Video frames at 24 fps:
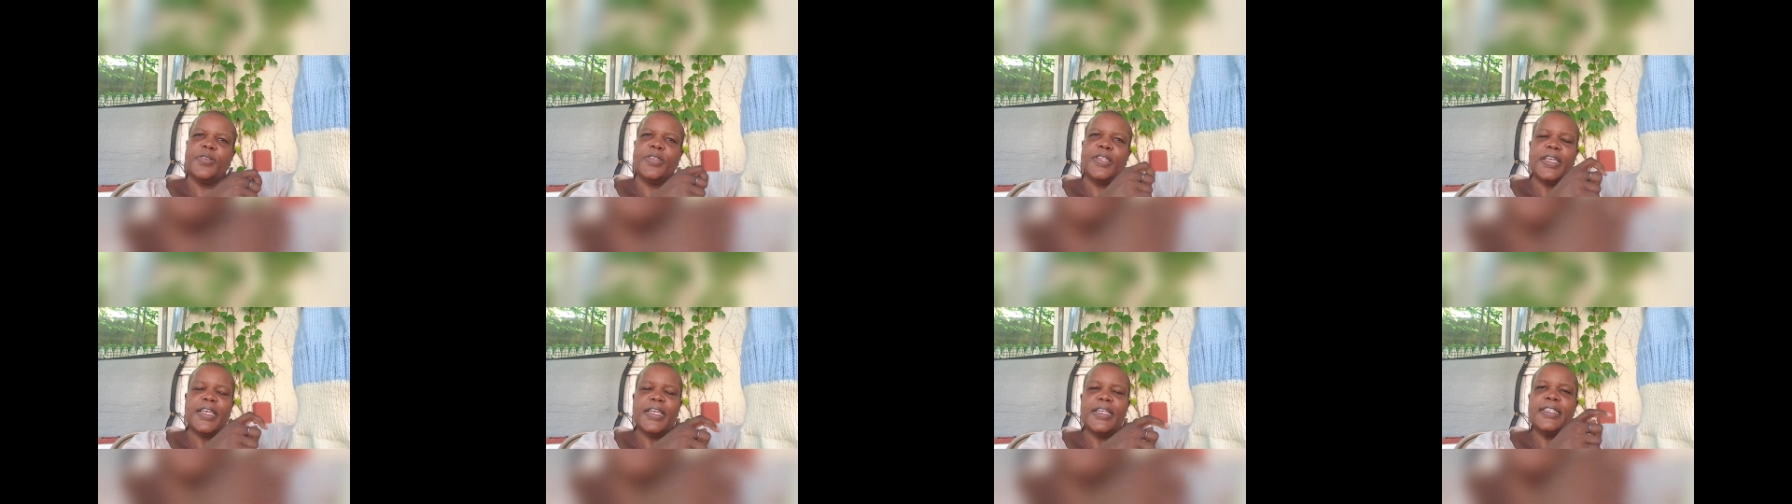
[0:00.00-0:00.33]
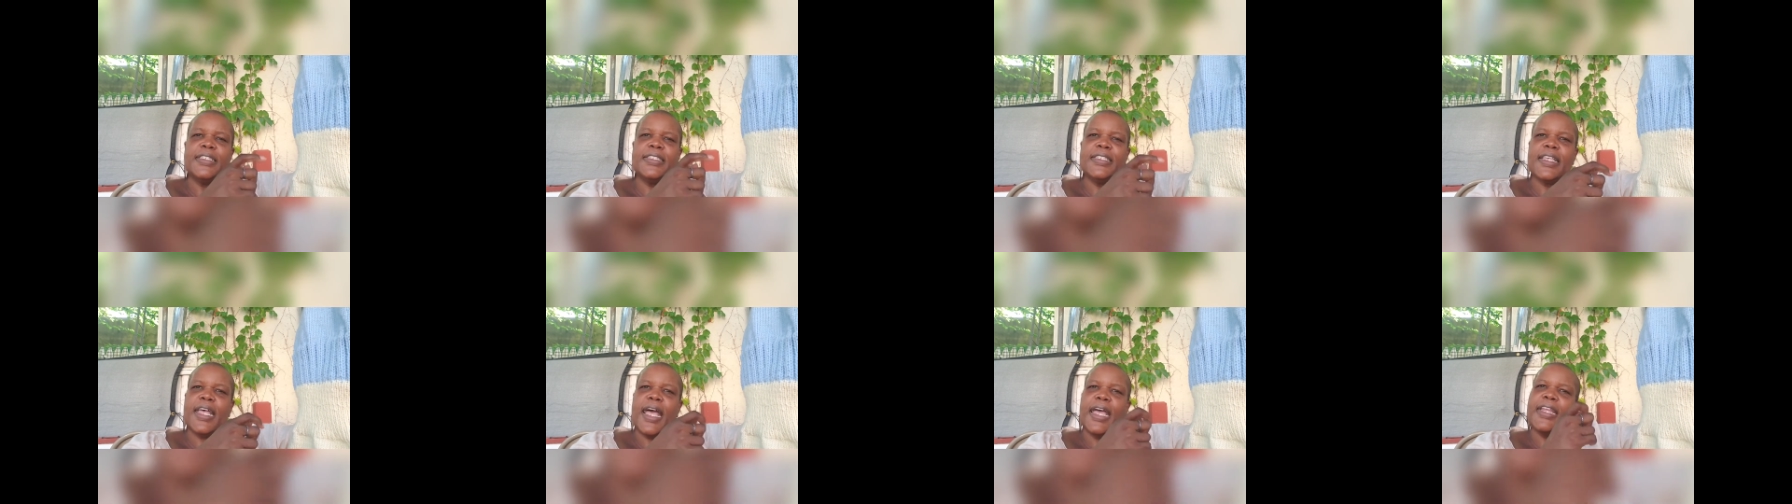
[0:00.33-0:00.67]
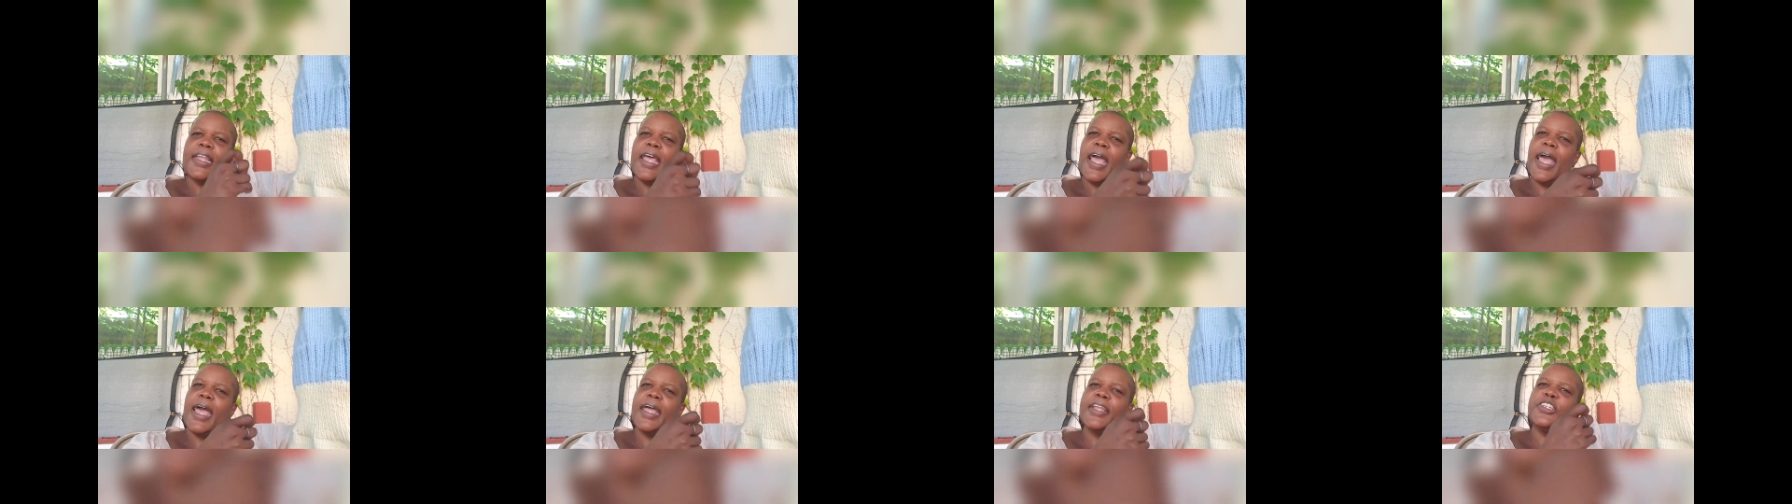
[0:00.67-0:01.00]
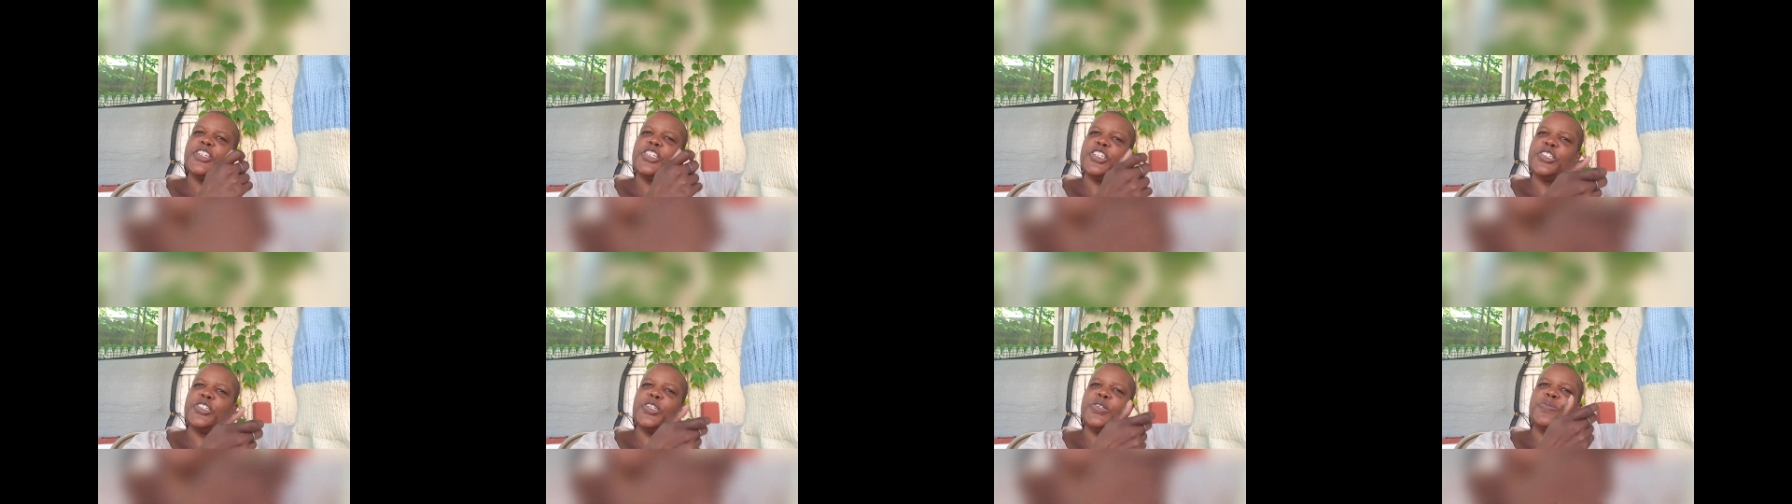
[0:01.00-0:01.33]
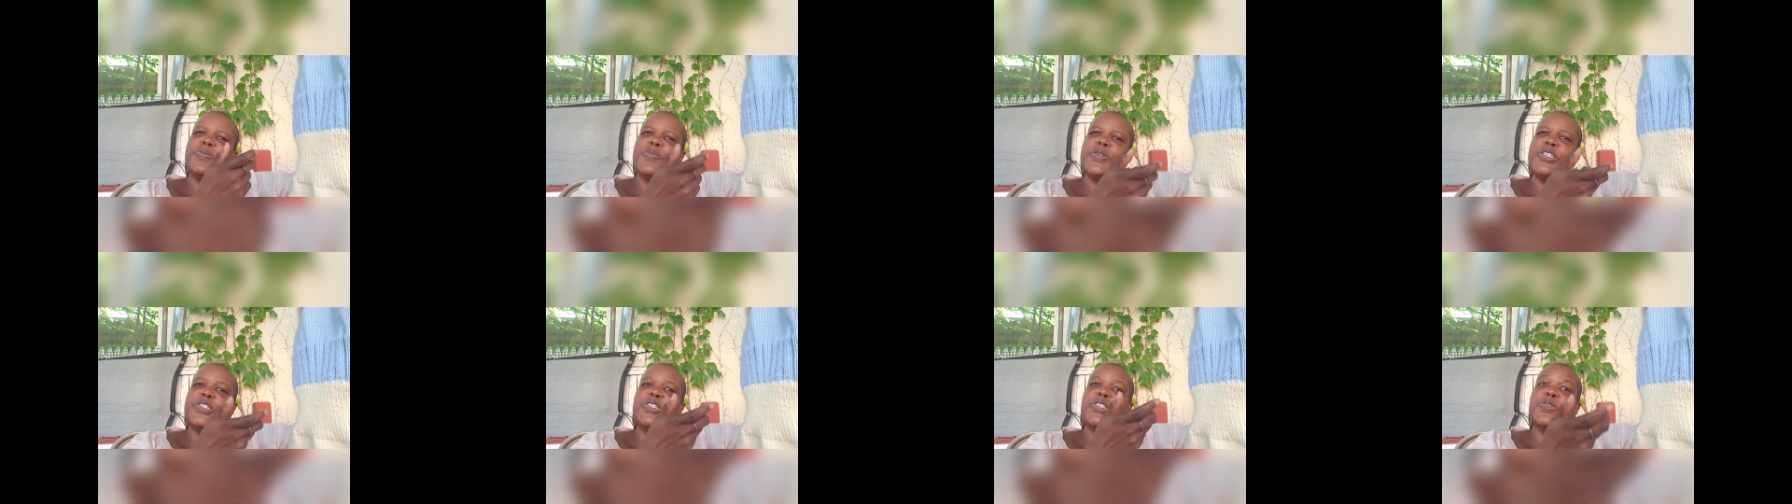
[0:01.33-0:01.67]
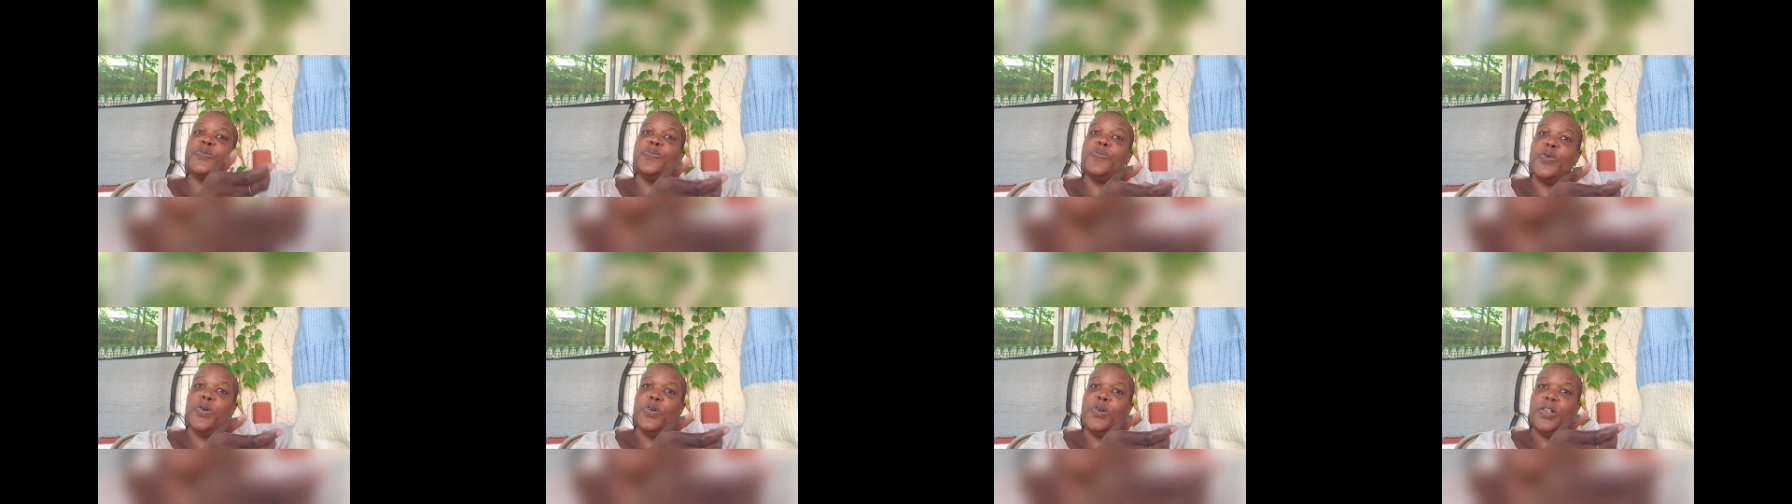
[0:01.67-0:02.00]
the inside hat should be
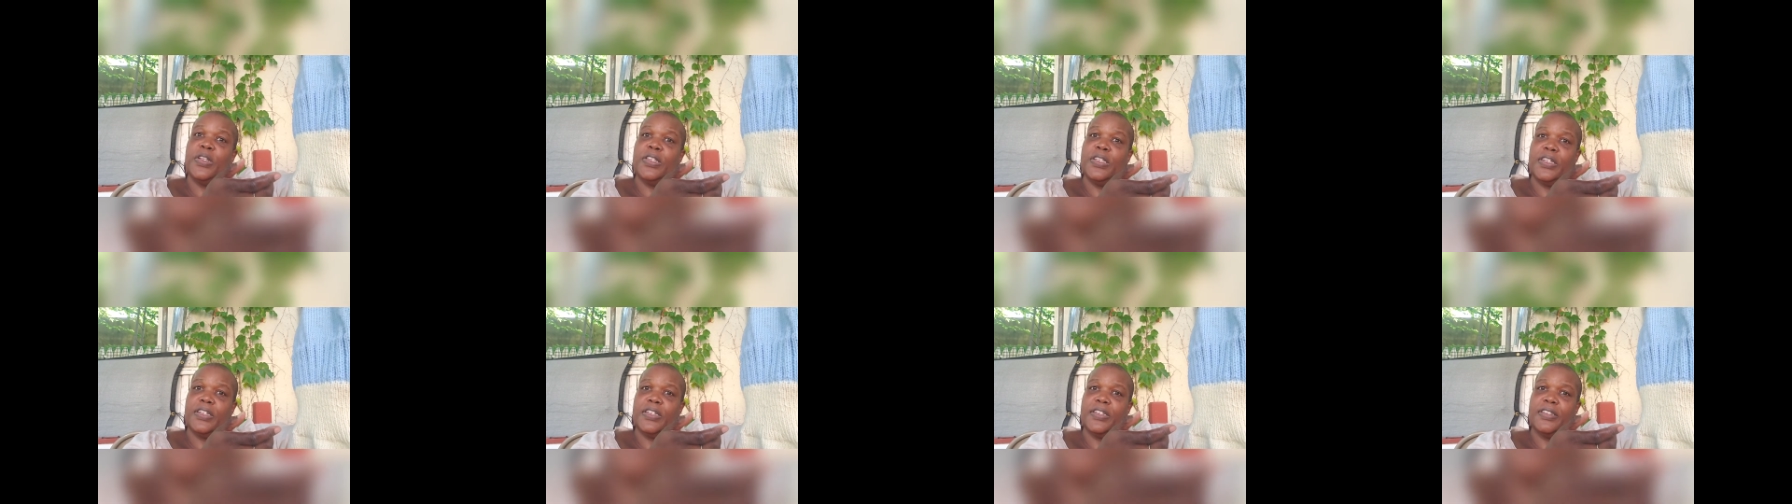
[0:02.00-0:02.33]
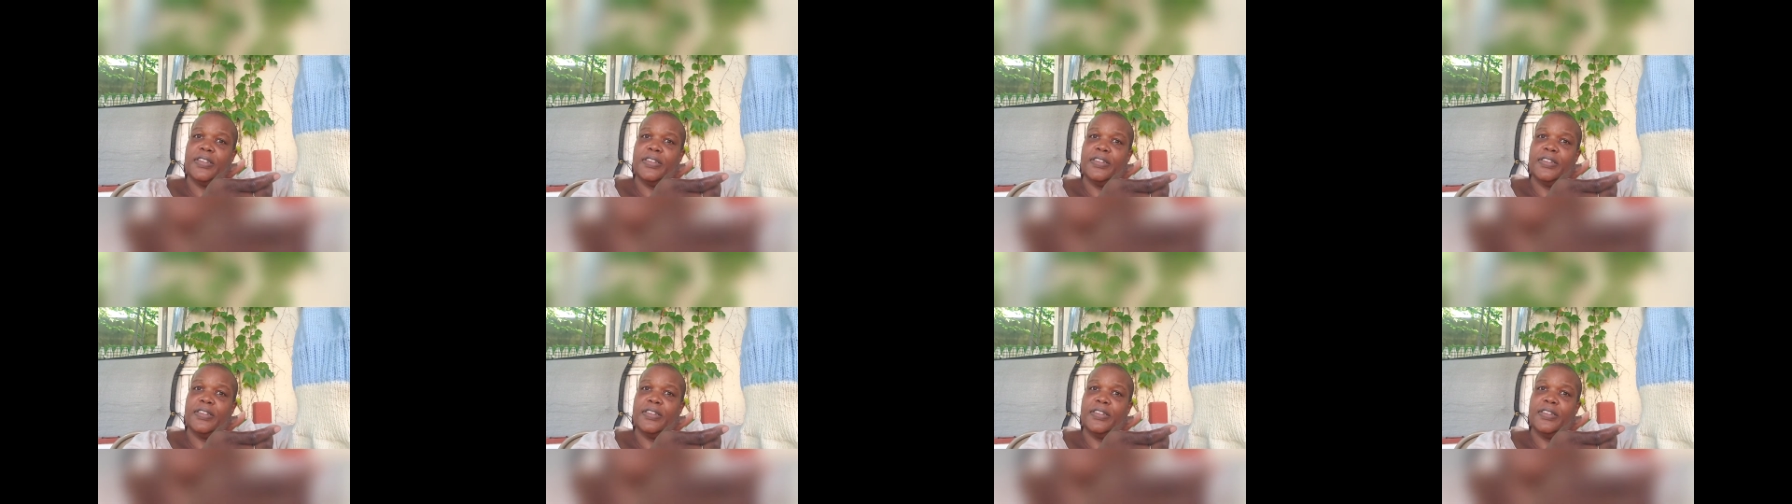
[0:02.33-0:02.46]
smaller,